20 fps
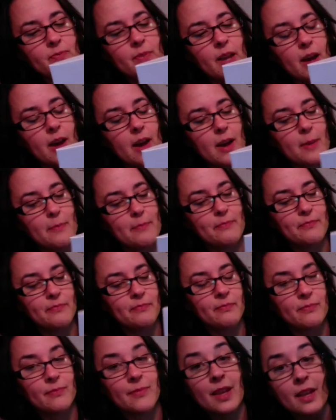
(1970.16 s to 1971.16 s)
I
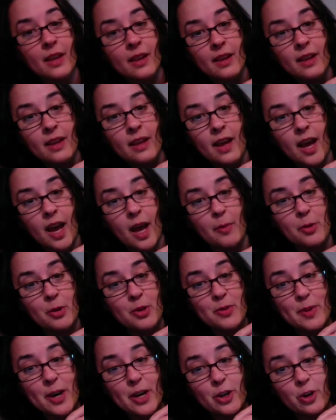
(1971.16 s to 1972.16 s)
put
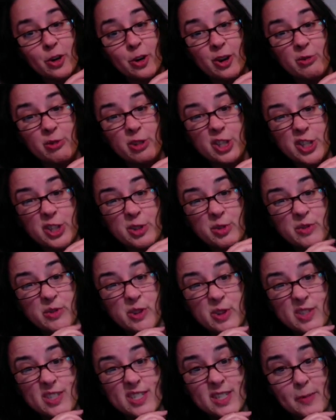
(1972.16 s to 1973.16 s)
them on her and she
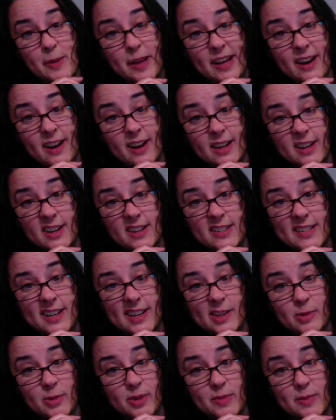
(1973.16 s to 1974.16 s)
refuses to make eye
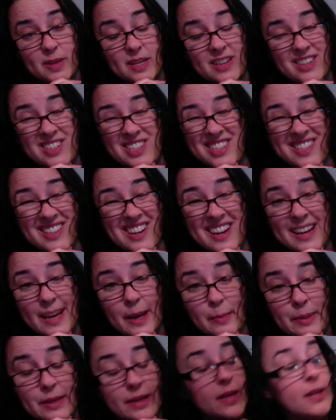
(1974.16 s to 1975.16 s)
contact with me. She's not
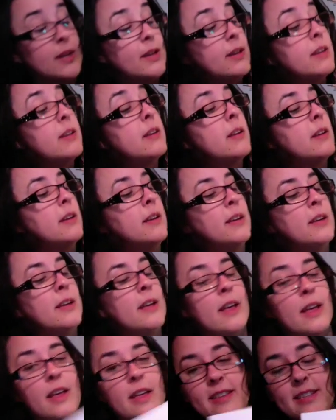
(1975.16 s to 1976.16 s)
happy.
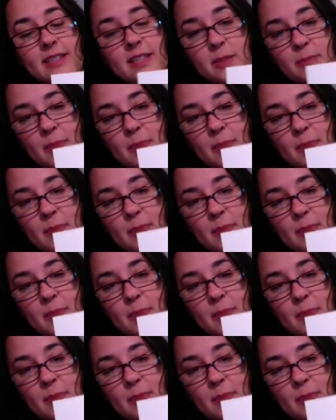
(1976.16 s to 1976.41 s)
This is